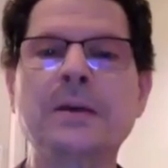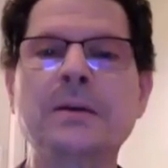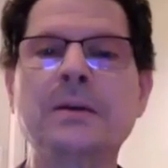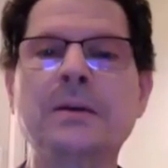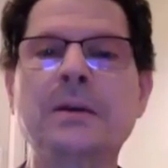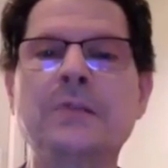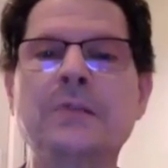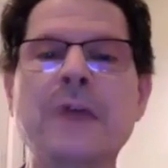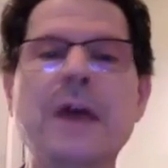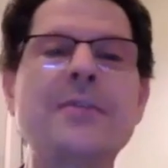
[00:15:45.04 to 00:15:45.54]

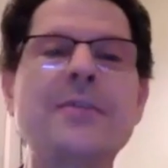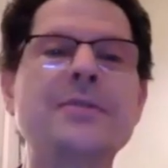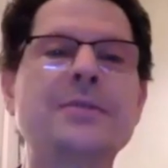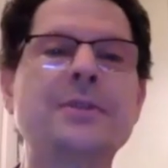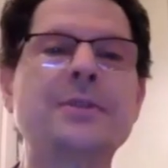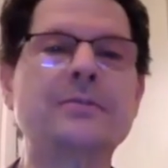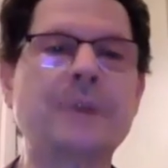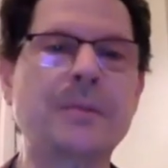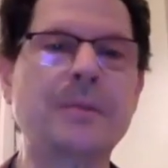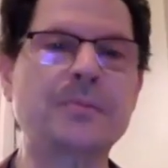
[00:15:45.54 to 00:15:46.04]
uh, rather
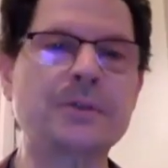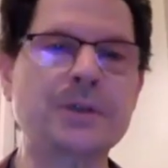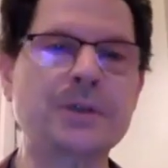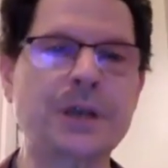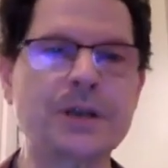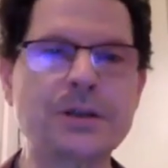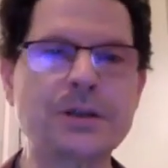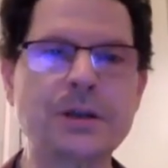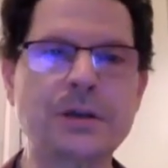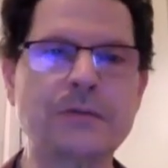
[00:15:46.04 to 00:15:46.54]
than
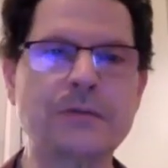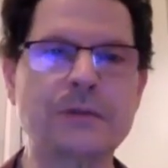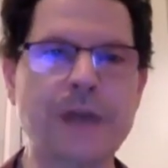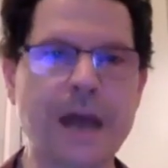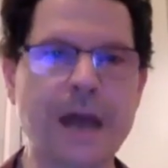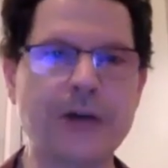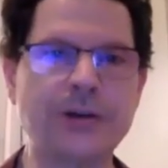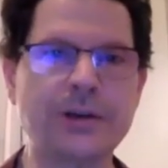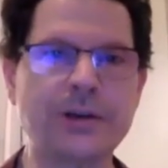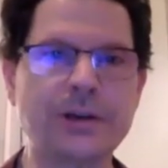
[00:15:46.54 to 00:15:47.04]
representing
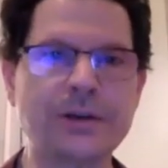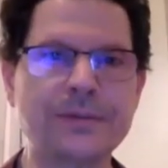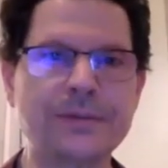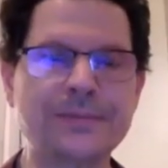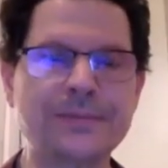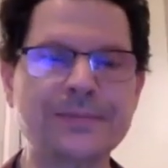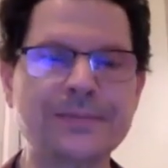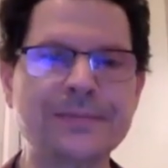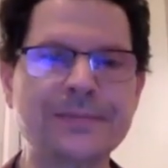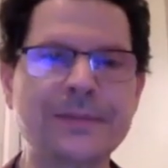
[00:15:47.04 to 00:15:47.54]
reality.
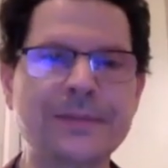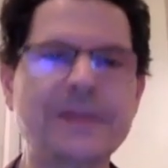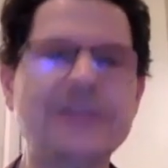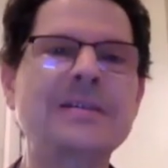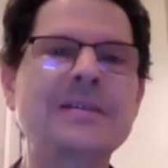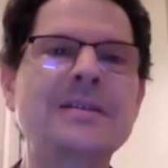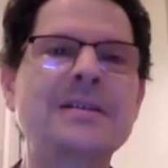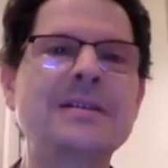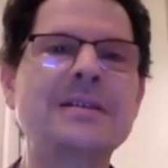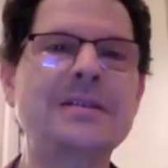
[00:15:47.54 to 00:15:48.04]

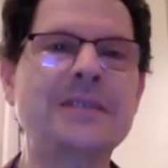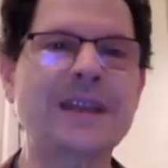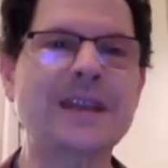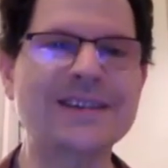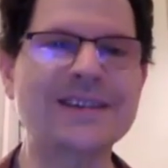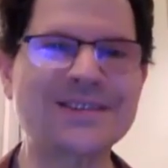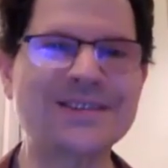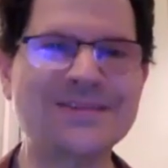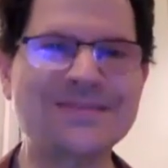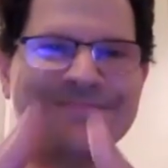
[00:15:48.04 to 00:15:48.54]

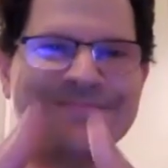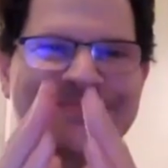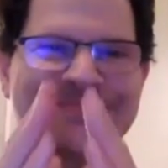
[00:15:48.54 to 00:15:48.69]
Thanks.